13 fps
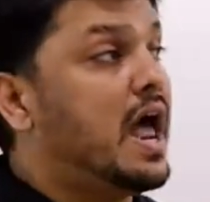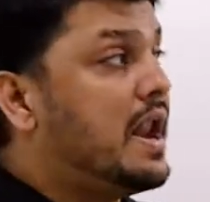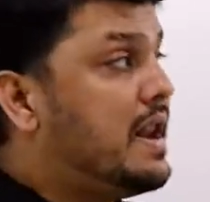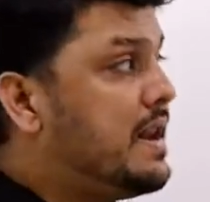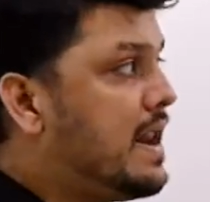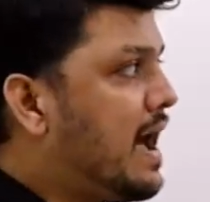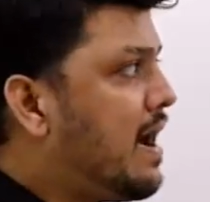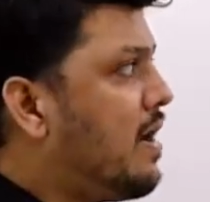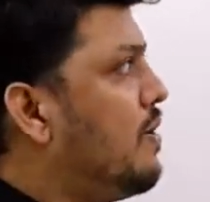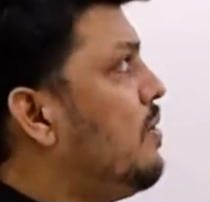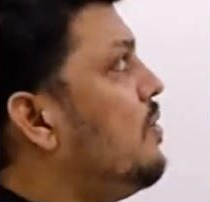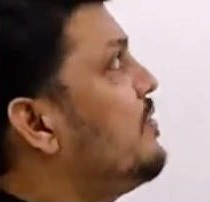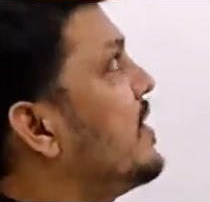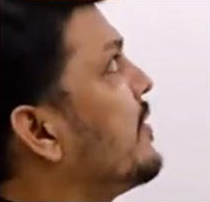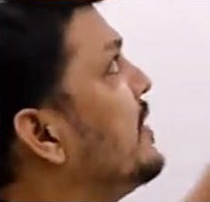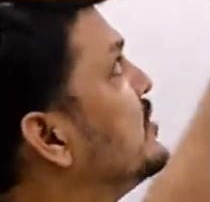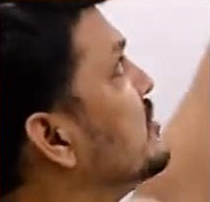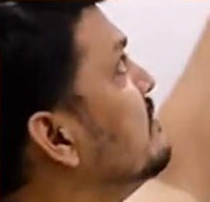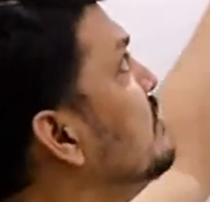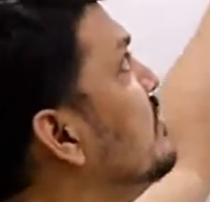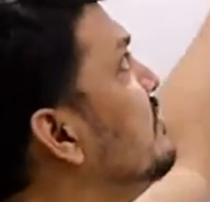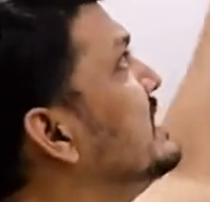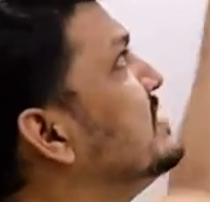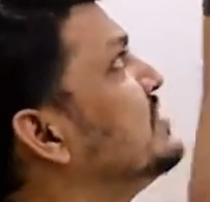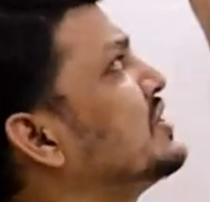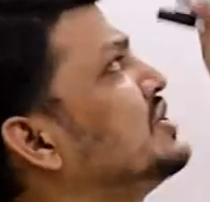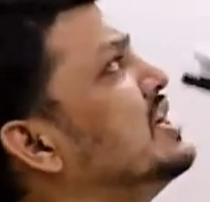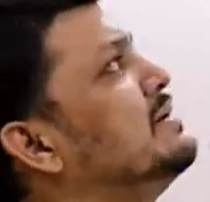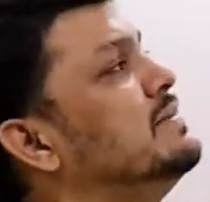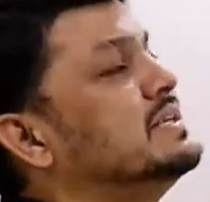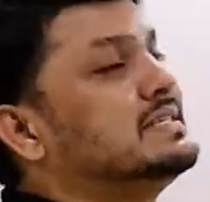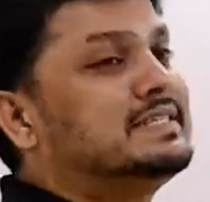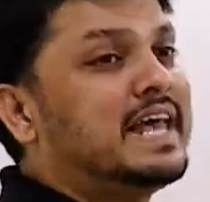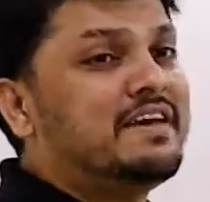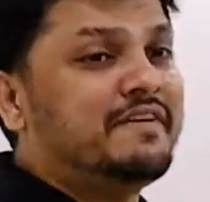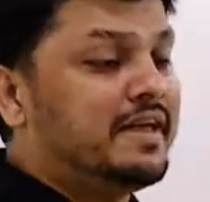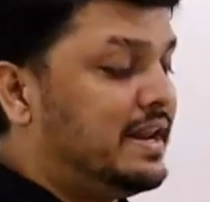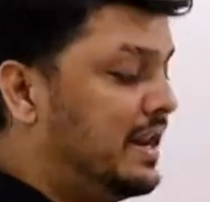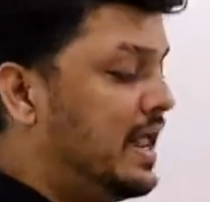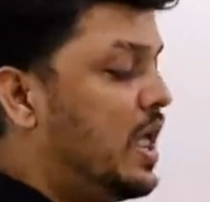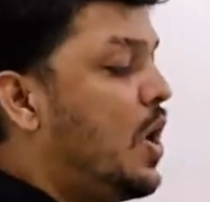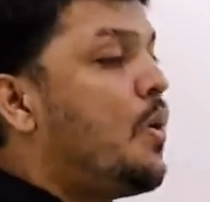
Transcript: Now we are going to move with structure number 7,